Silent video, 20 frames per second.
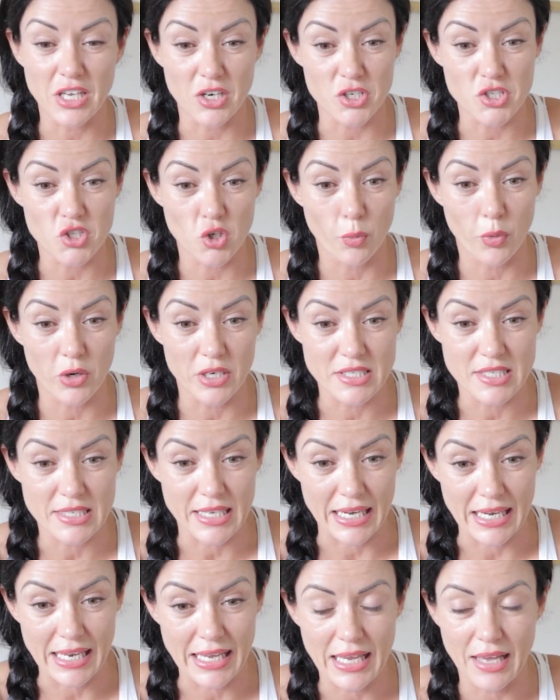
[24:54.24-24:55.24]
sober and
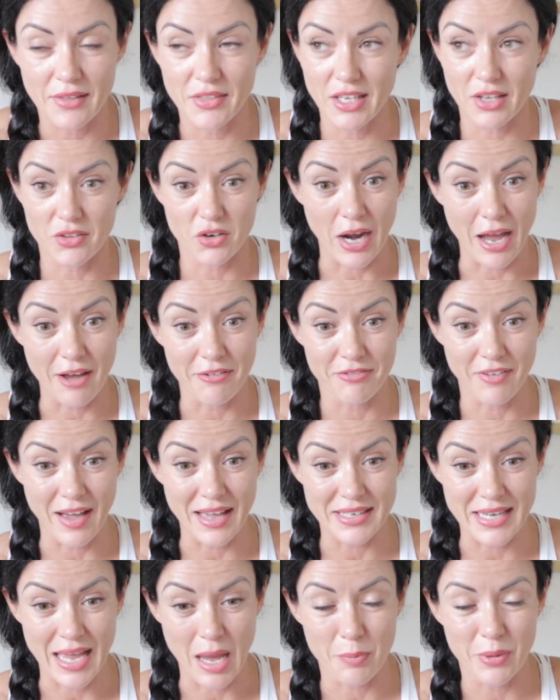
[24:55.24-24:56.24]
skinny and the other half
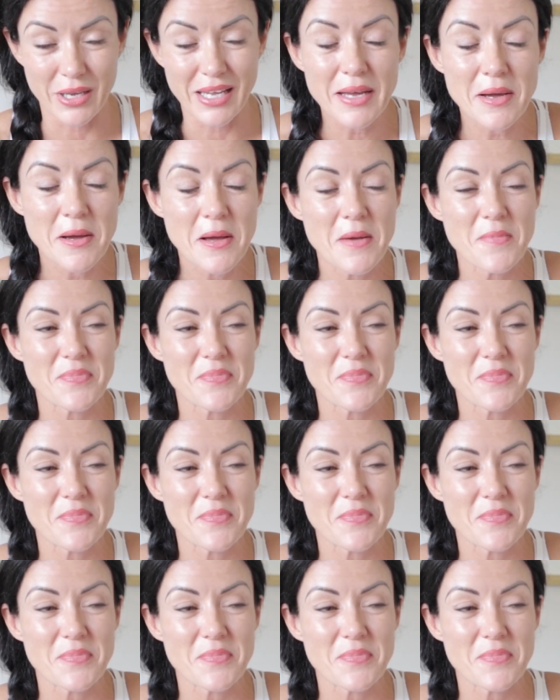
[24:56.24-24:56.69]
fat and happy.